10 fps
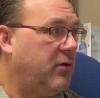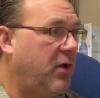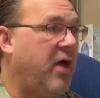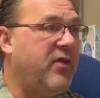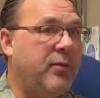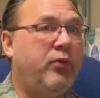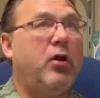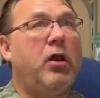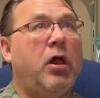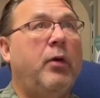and then put
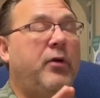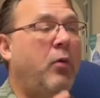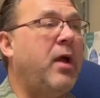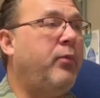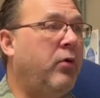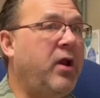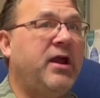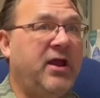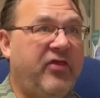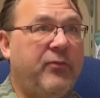it all up on a whiteboard and
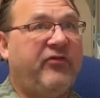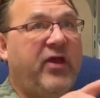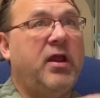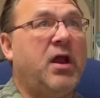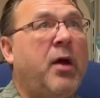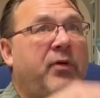get them standing up,